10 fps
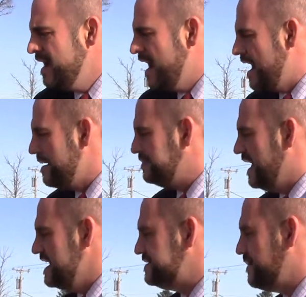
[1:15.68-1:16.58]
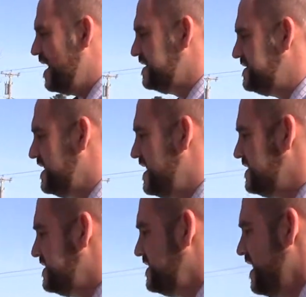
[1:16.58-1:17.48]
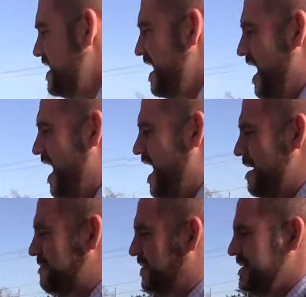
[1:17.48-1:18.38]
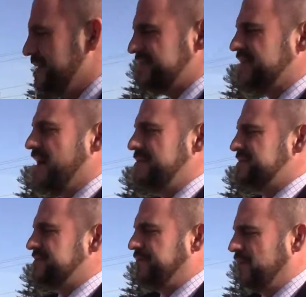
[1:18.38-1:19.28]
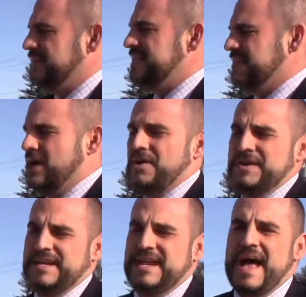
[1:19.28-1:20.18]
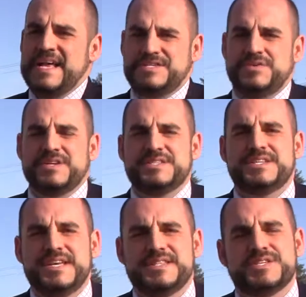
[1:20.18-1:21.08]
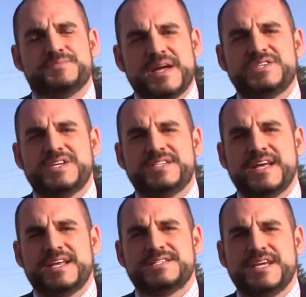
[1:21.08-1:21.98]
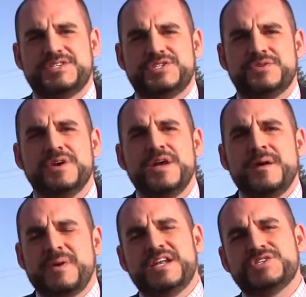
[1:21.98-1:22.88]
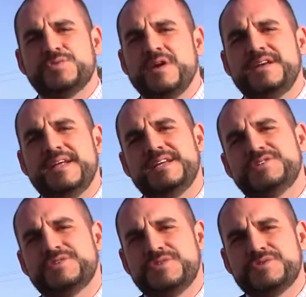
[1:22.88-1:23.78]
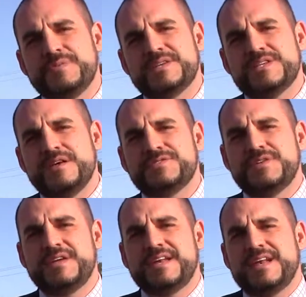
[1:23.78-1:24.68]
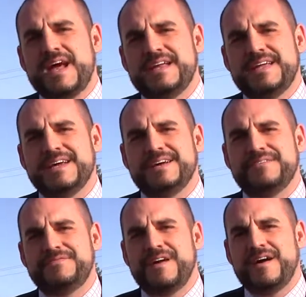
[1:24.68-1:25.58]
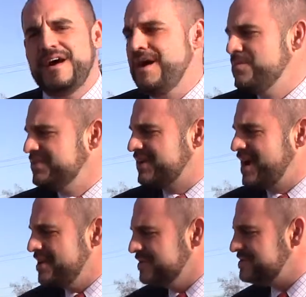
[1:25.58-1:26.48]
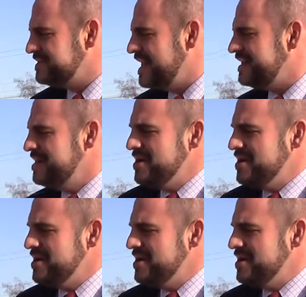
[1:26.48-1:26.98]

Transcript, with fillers: Uh, blind spot assist um, pretty much comes fully loaded, as you can see in the spec sheet that I sent you. But I just wanted to introduce myself so you get an idea of uh, um, what the car looks like